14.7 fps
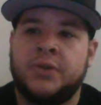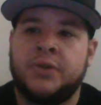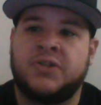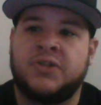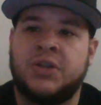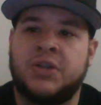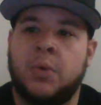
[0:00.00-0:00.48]

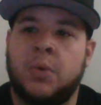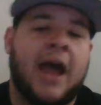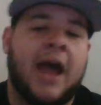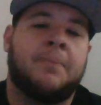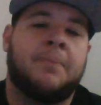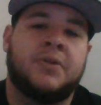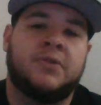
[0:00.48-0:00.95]
to see what
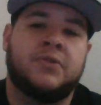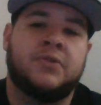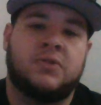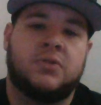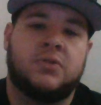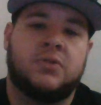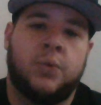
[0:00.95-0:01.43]

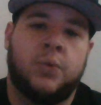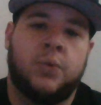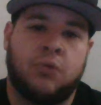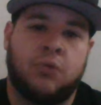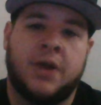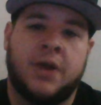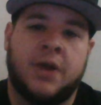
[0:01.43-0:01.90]
happens with
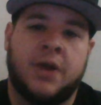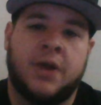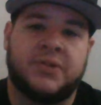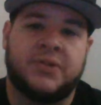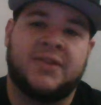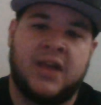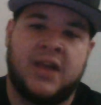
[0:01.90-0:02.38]
Ronda's
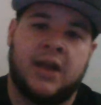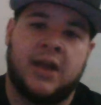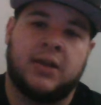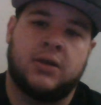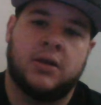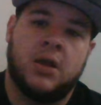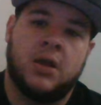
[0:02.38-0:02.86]
gas
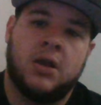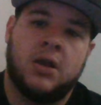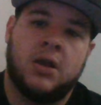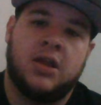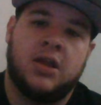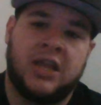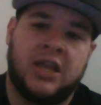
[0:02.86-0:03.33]
tank
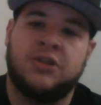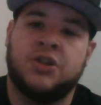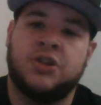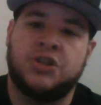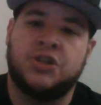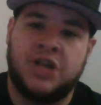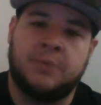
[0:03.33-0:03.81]
in
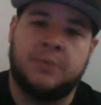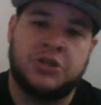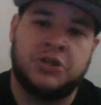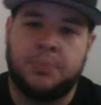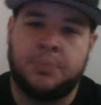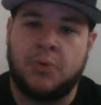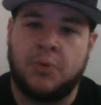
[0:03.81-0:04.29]
the
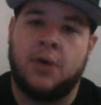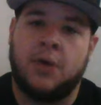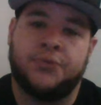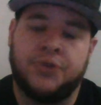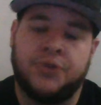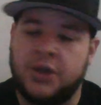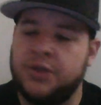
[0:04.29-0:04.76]
championship
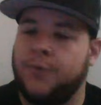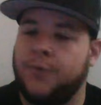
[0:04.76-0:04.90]
rounds, in the